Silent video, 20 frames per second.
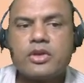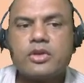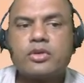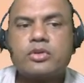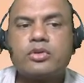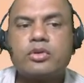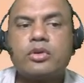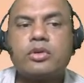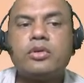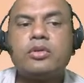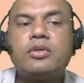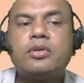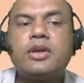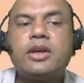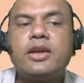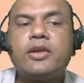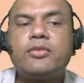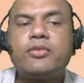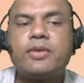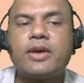So
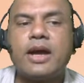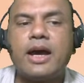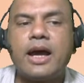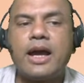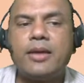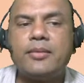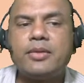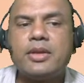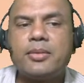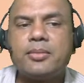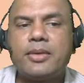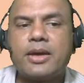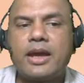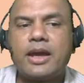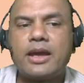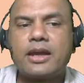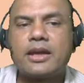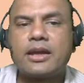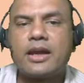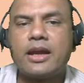if I am the
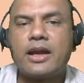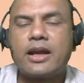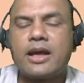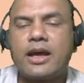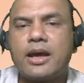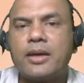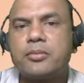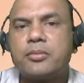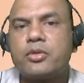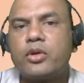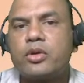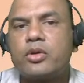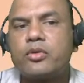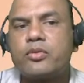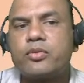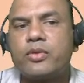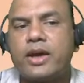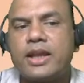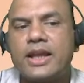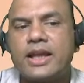bank and I am going to
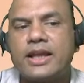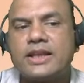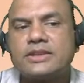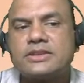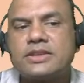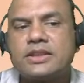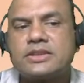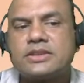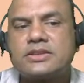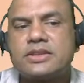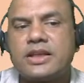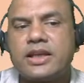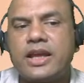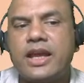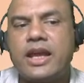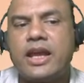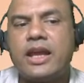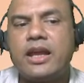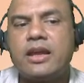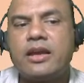finance this
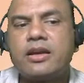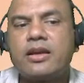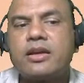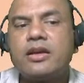A,